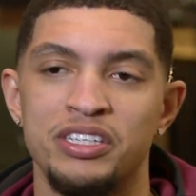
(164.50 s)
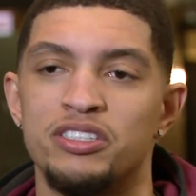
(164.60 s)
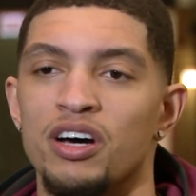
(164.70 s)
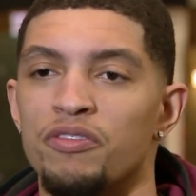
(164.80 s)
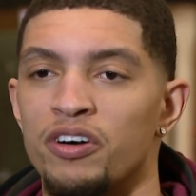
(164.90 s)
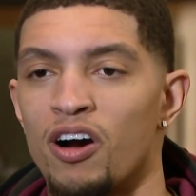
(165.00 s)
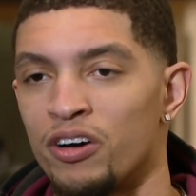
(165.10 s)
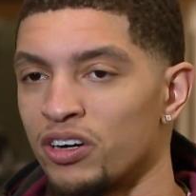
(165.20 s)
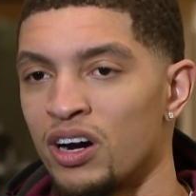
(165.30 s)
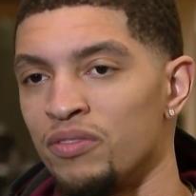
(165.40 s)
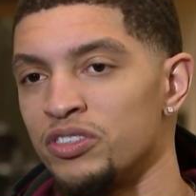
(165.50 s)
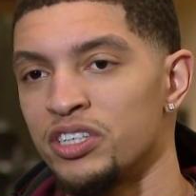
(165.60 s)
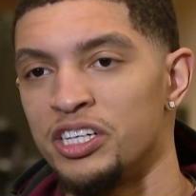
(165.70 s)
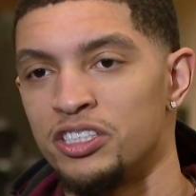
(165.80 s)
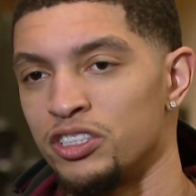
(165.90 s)
these tougher, harder
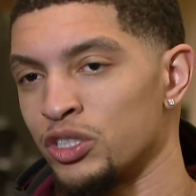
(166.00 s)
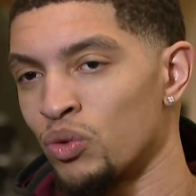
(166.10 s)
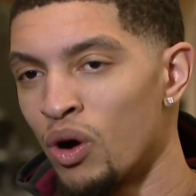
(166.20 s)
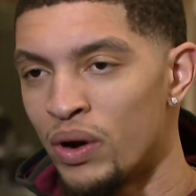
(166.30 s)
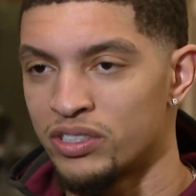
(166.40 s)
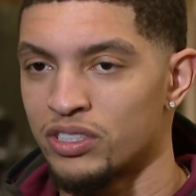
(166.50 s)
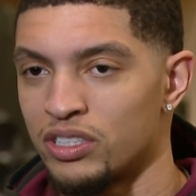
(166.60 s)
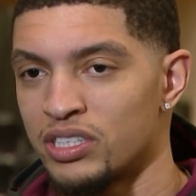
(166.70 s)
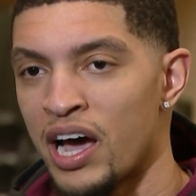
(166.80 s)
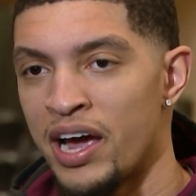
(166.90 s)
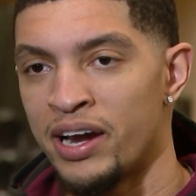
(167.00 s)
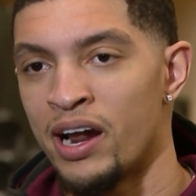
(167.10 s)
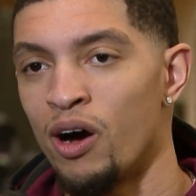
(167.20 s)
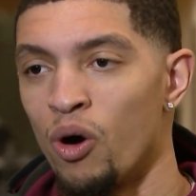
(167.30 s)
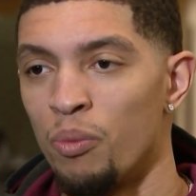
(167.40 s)
conversations to grow as a society, and
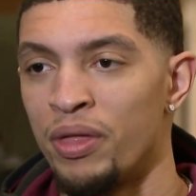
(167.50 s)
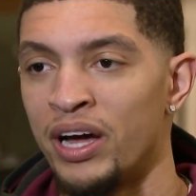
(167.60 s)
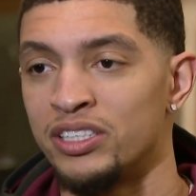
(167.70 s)
I hope that